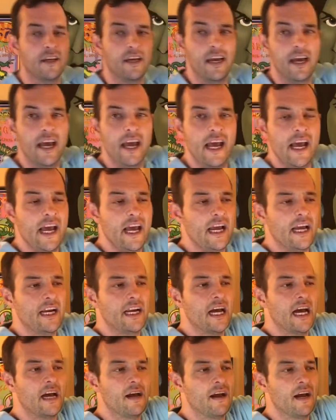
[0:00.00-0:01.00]

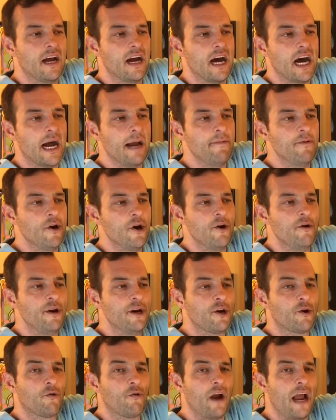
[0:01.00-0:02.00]
and I'm going to
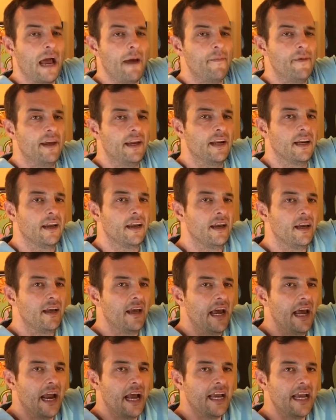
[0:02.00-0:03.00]
grab it,
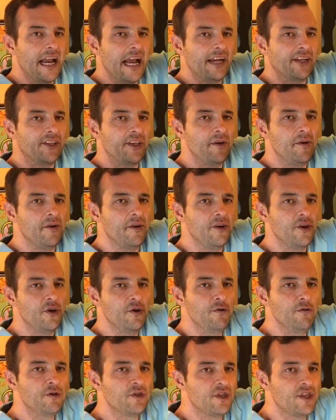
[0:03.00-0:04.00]
and I can actually
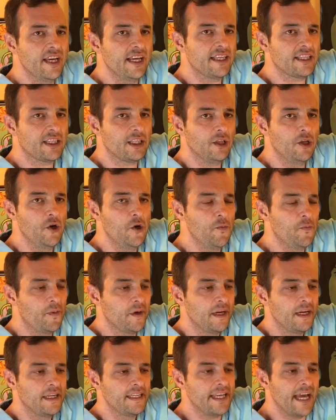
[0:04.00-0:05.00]
use this loop
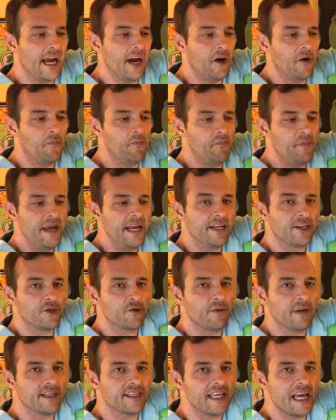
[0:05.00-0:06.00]
to help pinch
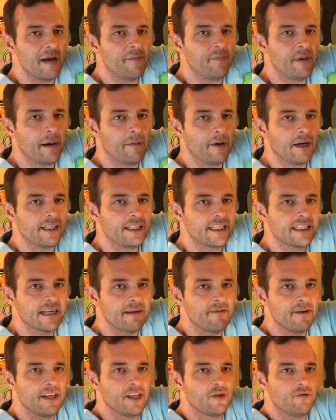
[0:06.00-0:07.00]
twist that bubble. Watch this. I'm going to